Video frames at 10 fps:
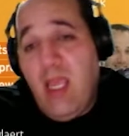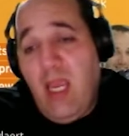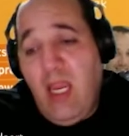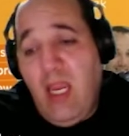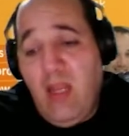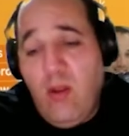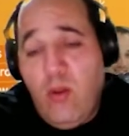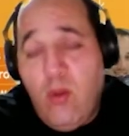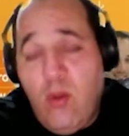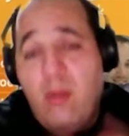in
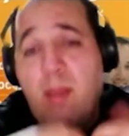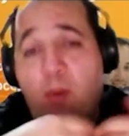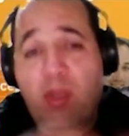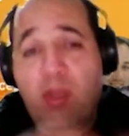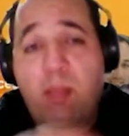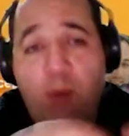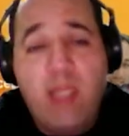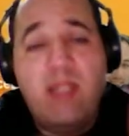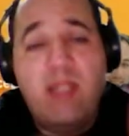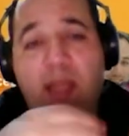the most
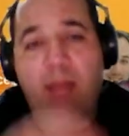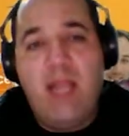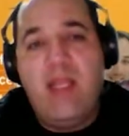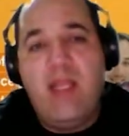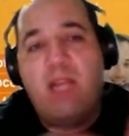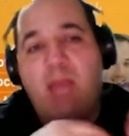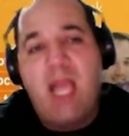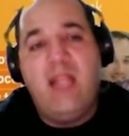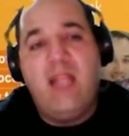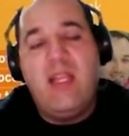important demands that we
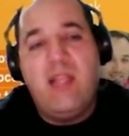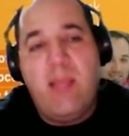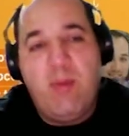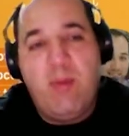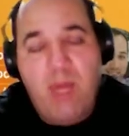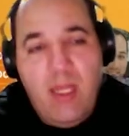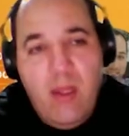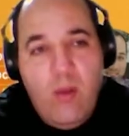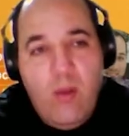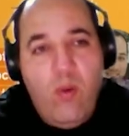had in the step 3,
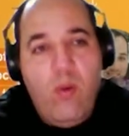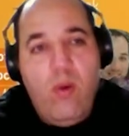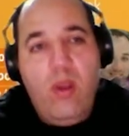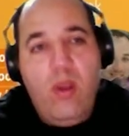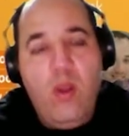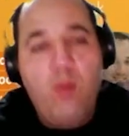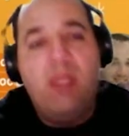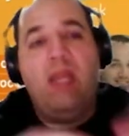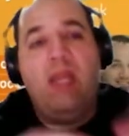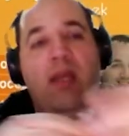
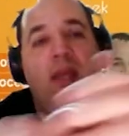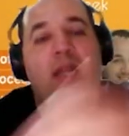using the